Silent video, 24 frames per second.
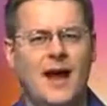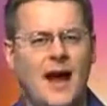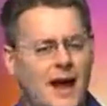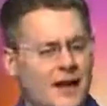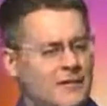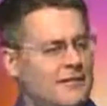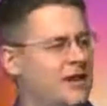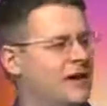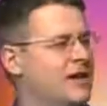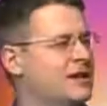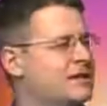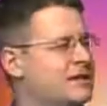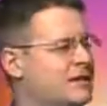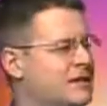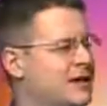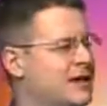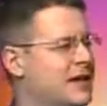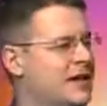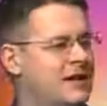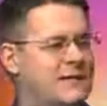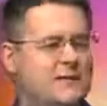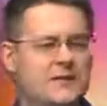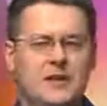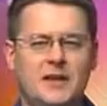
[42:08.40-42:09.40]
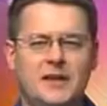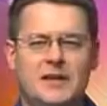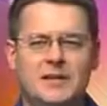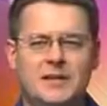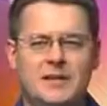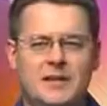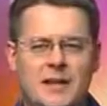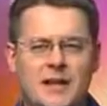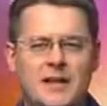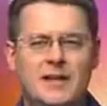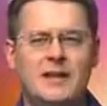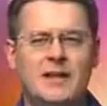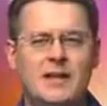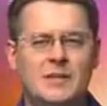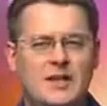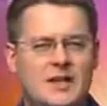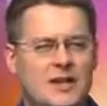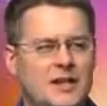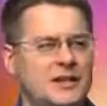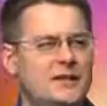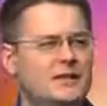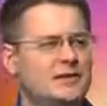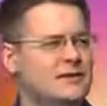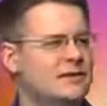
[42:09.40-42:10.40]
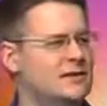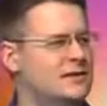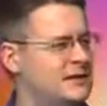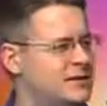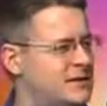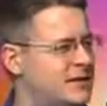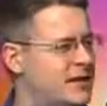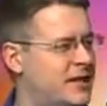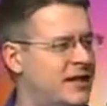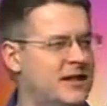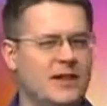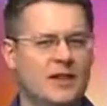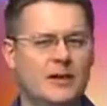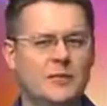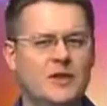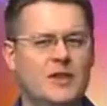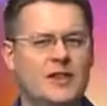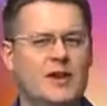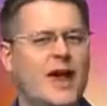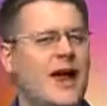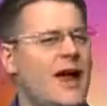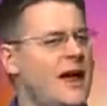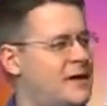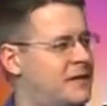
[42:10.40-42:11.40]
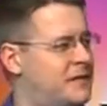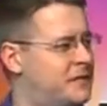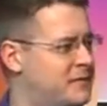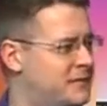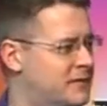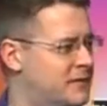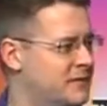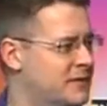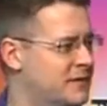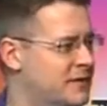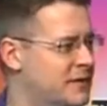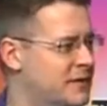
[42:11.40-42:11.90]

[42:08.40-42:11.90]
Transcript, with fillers: obviously, if you didn't kill him, you didn't kill him with a knife.